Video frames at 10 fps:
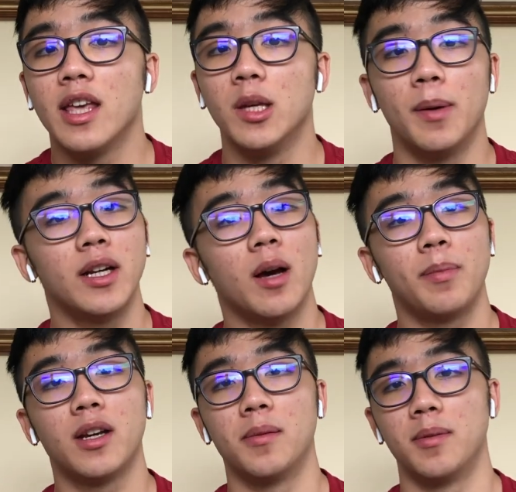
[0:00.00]
You might not
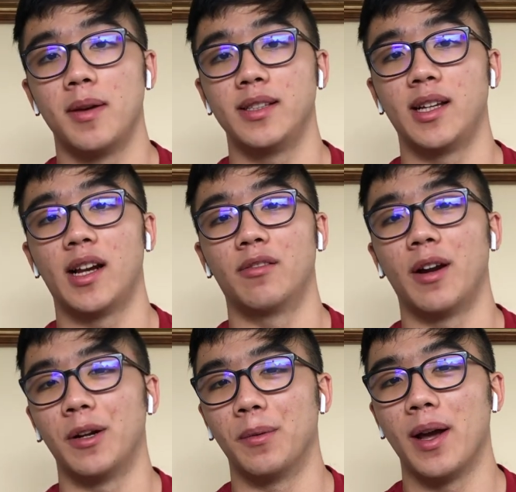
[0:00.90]
become amazing at it
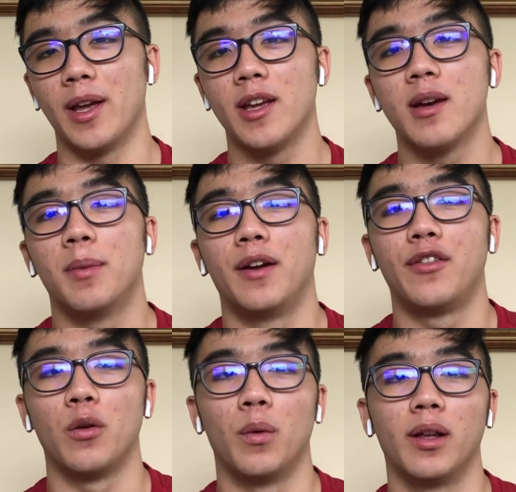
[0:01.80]
right away, but if
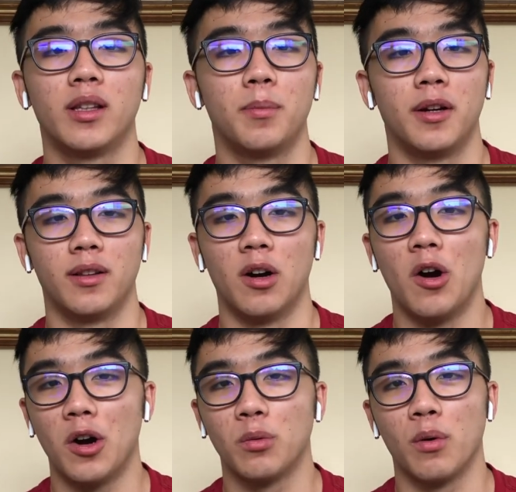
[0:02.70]
you're willing to put in the
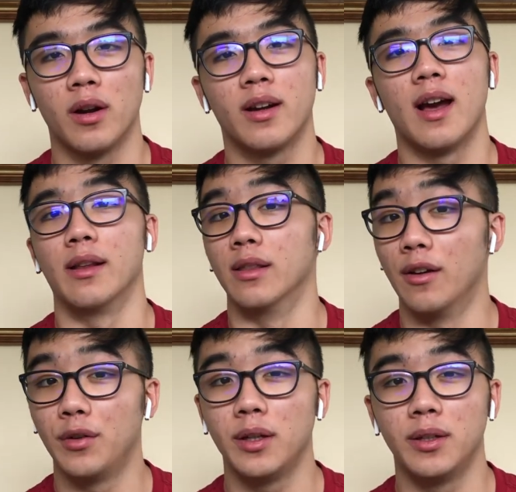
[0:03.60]
hard work and
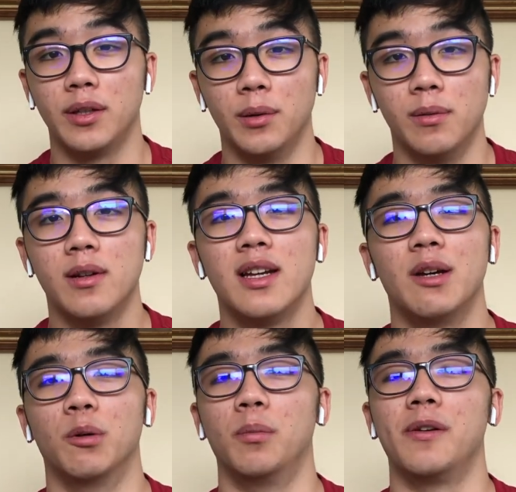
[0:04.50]
love what you do, it
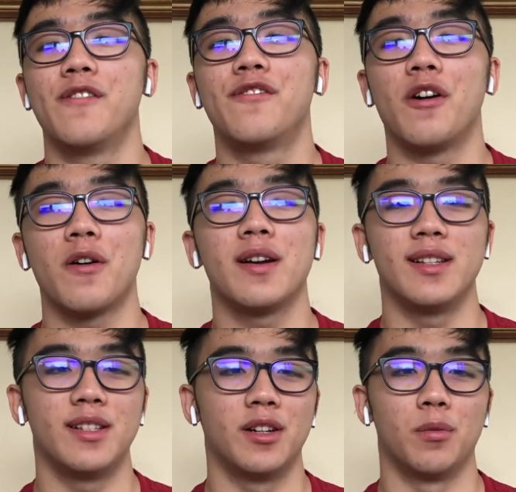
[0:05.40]
will be far
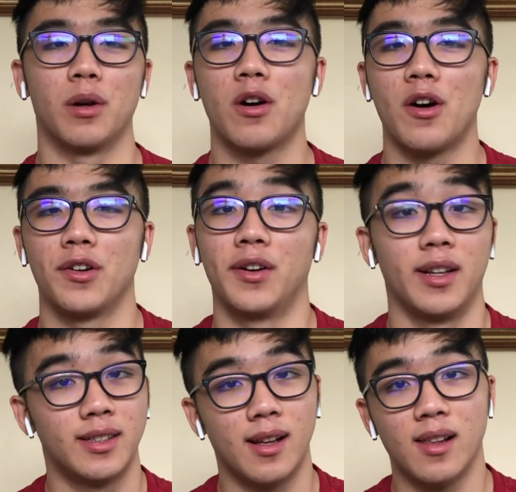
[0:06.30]
easier to work harder and
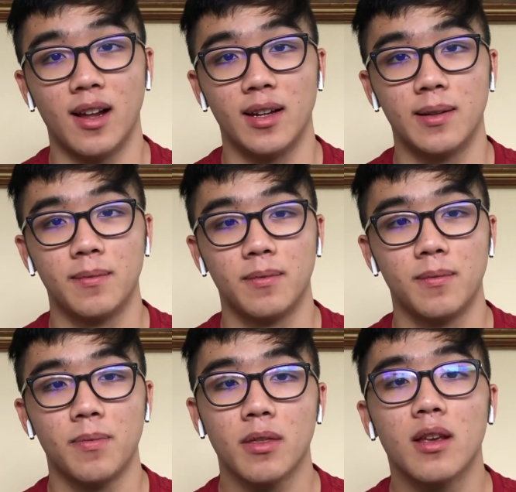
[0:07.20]
excel at it.
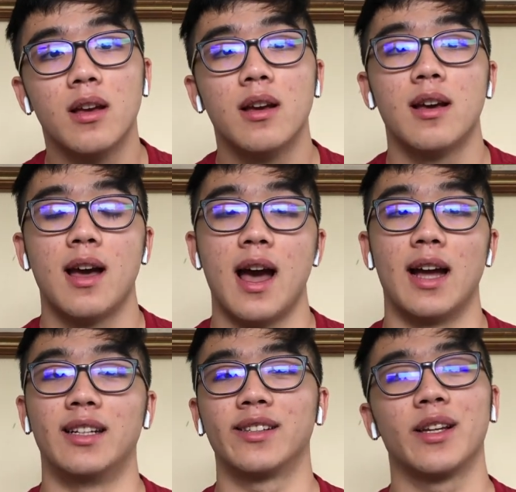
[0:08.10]

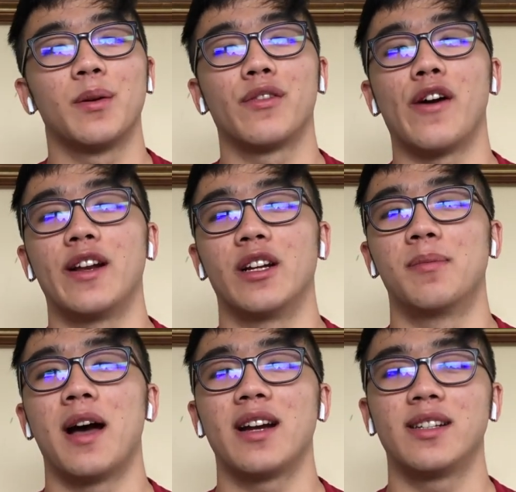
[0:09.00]
And just like with finding your
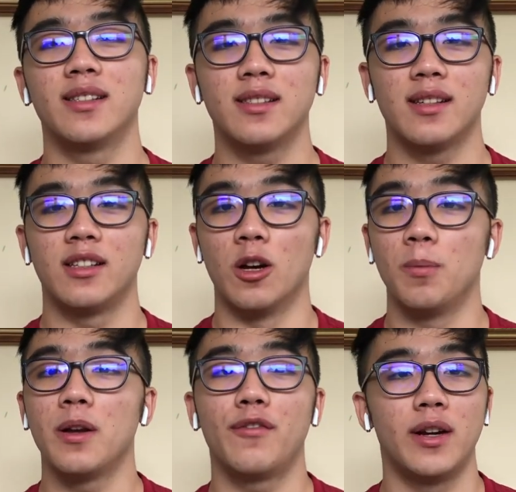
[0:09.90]
passions, don't
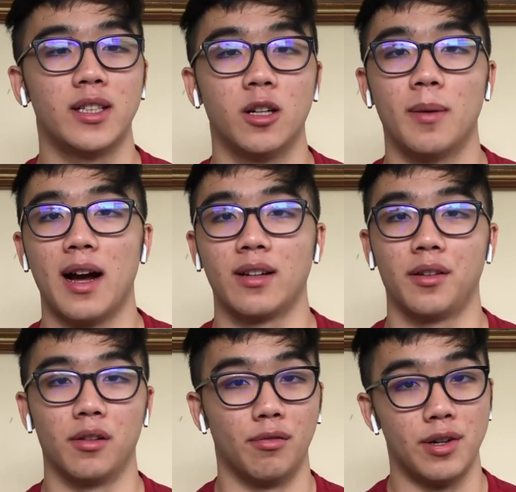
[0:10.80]
be afraid to go back to
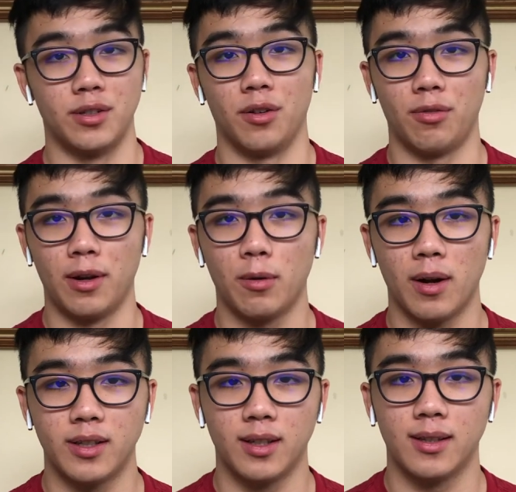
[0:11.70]
the original 3
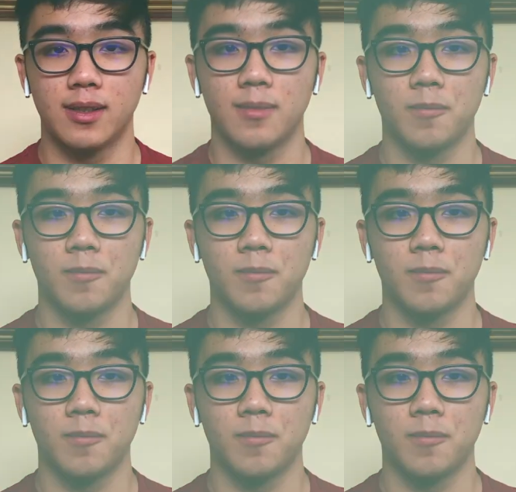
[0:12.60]
questions.